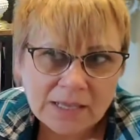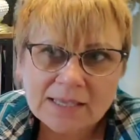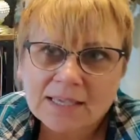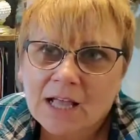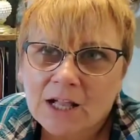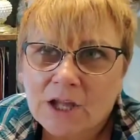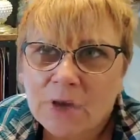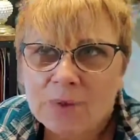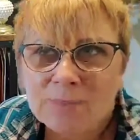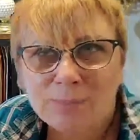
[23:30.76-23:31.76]
you know, like
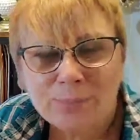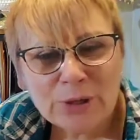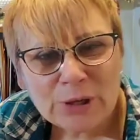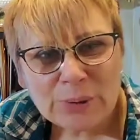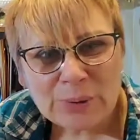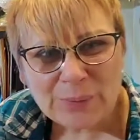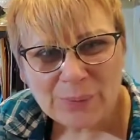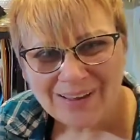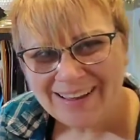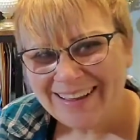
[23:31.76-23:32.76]
yellow and
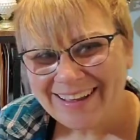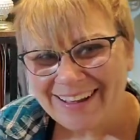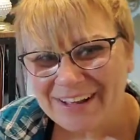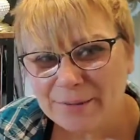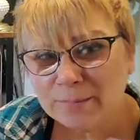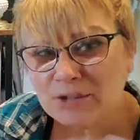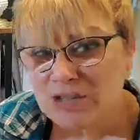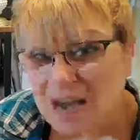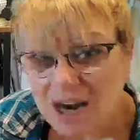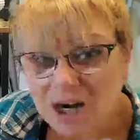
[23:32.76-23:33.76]
blue,
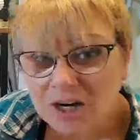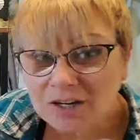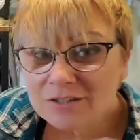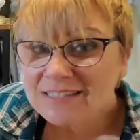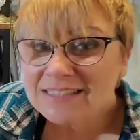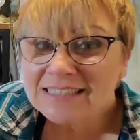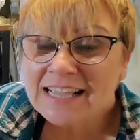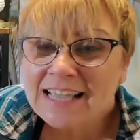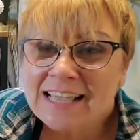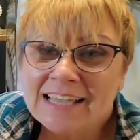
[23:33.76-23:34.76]

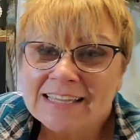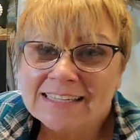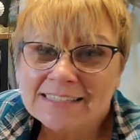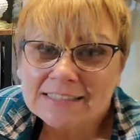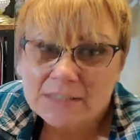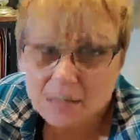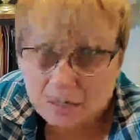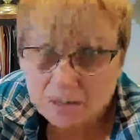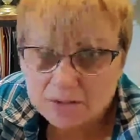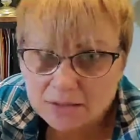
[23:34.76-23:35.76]
checkers,
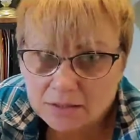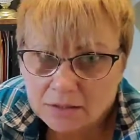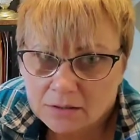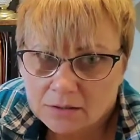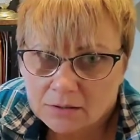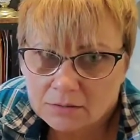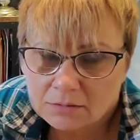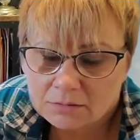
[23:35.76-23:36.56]
ducks.